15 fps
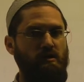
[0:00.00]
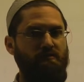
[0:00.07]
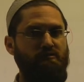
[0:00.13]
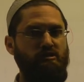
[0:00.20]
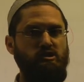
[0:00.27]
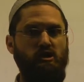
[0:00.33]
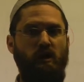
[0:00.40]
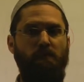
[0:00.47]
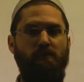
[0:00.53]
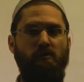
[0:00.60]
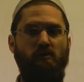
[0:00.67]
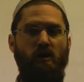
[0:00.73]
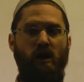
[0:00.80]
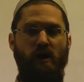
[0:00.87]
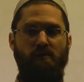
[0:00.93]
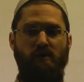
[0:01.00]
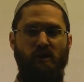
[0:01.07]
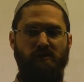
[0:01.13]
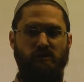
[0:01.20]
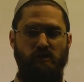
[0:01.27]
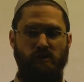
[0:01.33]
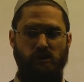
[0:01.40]
For example,
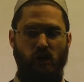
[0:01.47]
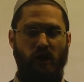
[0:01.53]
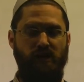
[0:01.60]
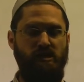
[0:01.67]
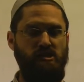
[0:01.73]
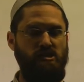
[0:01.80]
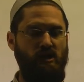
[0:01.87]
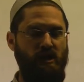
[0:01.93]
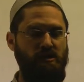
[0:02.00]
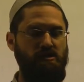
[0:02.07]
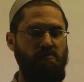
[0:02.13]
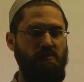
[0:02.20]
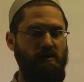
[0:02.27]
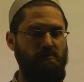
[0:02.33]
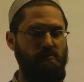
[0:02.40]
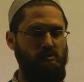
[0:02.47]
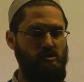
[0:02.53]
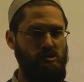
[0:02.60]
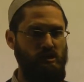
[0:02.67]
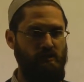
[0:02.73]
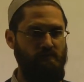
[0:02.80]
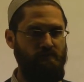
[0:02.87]
I decide to be a
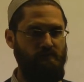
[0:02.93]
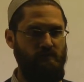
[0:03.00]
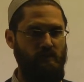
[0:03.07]
Muslim.